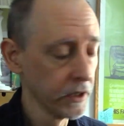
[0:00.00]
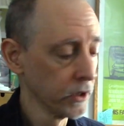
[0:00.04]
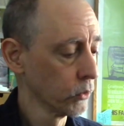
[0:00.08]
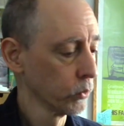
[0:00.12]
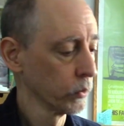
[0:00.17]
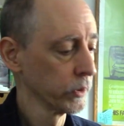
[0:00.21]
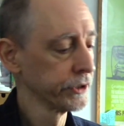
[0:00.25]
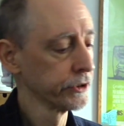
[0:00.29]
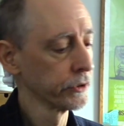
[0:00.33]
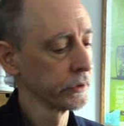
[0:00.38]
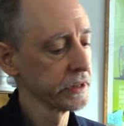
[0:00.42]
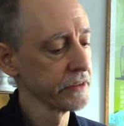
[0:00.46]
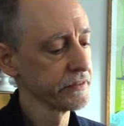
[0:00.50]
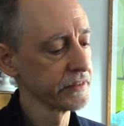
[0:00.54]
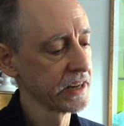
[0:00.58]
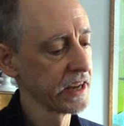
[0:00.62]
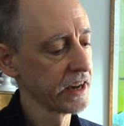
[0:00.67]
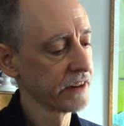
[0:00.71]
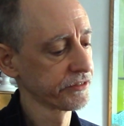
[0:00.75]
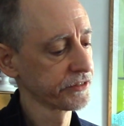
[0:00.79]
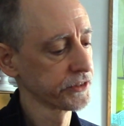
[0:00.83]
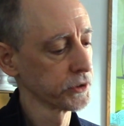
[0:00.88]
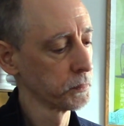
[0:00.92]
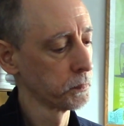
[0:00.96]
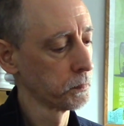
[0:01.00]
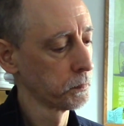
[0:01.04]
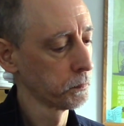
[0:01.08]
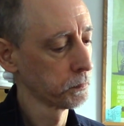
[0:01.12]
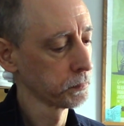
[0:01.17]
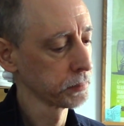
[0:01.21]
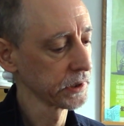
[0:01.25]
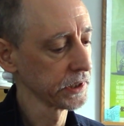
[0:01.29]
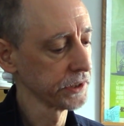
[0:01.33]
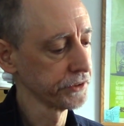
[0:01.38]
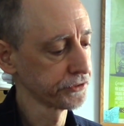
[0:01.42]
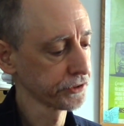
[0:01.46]
We don't even have to
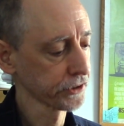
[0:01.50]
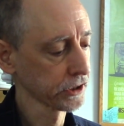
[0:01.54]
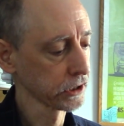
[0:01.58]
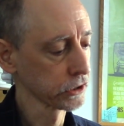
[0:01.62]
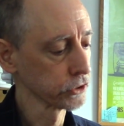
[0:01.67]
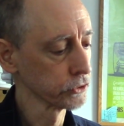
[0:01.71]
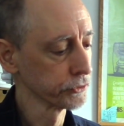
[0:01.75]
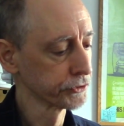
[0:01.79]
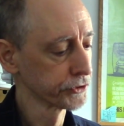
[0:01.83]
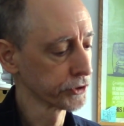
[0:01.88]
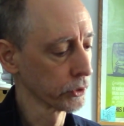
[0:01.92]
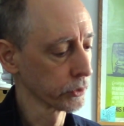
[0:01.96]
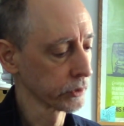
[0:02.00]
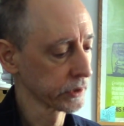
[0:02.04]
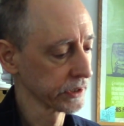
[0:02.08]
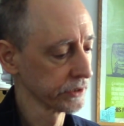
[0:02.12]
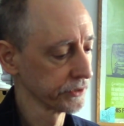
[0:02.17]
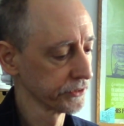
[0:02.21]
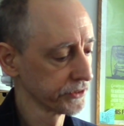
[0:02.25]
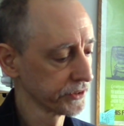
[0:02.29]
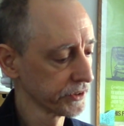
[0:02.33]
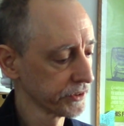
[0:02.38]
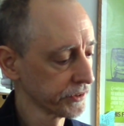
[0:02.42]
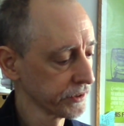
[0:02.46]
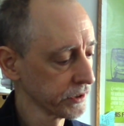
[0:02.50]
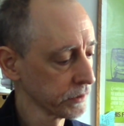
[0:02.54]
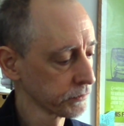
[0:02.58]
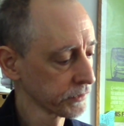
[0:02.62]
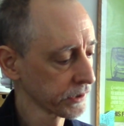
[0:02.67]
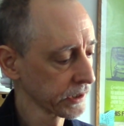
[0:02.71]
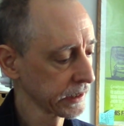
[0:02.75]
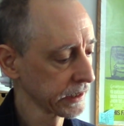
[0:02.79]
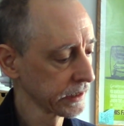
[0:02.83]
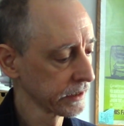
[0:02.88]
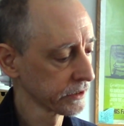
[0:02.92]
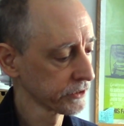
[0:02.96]
place clue tokens. It seems
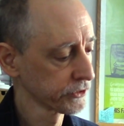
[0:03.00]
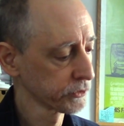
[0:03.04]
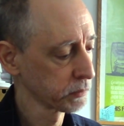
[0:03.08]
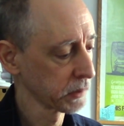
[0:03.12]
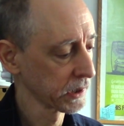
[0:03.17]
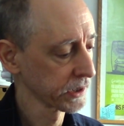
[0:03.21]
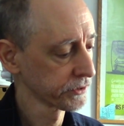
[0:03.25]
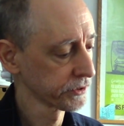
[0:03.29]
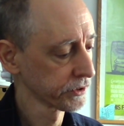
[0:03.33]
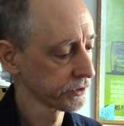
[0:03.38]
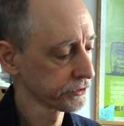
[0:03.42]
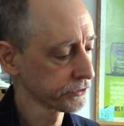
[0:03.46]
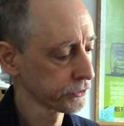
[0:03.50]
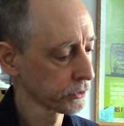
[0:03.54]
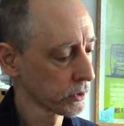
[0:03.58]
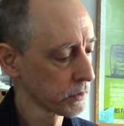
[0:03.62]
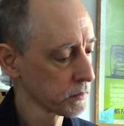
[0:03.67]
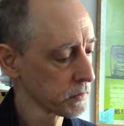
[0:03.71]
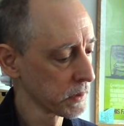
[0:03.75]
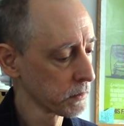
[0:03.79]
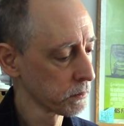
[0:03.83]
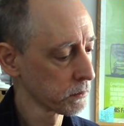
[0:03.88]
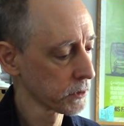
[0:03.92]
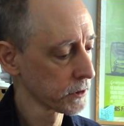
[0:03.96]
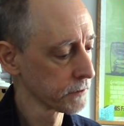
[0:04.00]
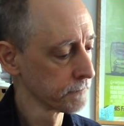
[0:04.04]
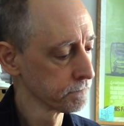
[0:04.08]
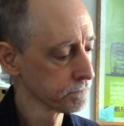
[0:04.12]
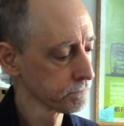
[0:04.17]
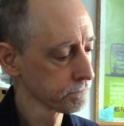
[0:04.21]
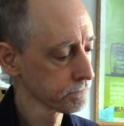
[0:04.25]
like it expects us to remember.